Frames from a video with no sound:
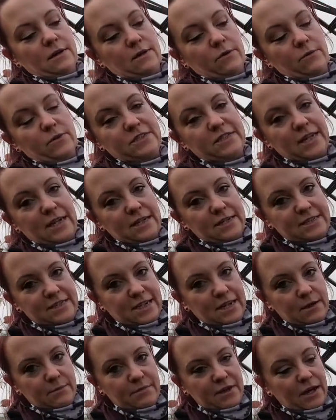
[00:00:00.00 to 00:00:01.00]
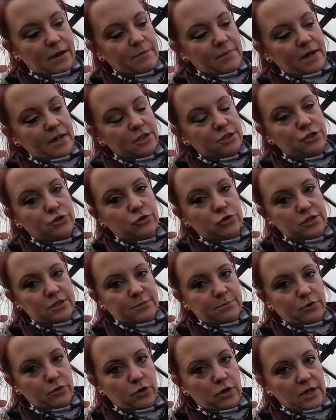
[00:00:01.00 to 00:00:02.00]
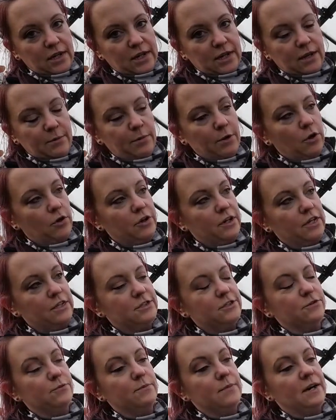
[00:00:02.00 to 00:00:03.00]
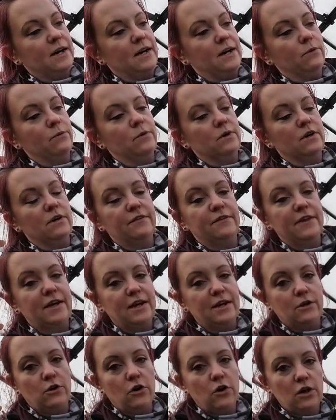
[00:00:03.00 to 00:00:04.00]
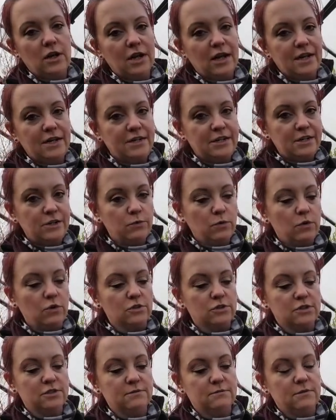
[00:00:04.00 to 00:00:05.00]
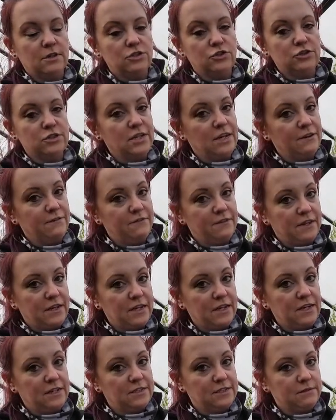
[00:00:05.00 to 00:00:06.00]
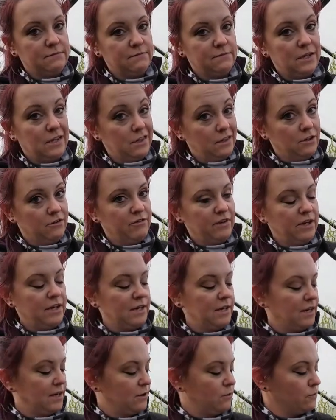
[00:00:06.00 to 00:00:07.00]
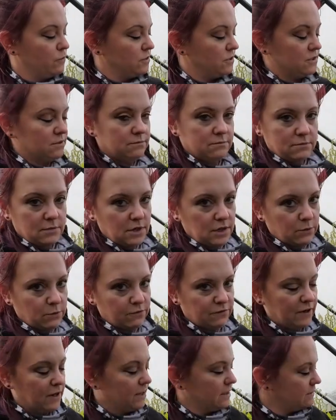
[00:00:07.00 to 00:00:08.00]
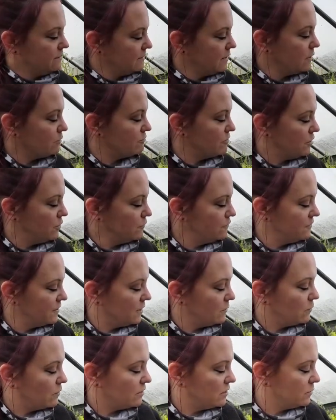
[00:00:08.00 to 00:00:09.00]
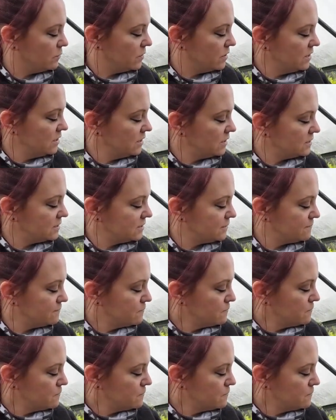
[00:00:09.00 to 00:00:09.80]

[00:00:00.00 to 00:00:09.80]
We sellotape that back shut and put a label on it somehow, and then all I did was I just left these in the greenhouse and it was fine. That were enough, that were it worked.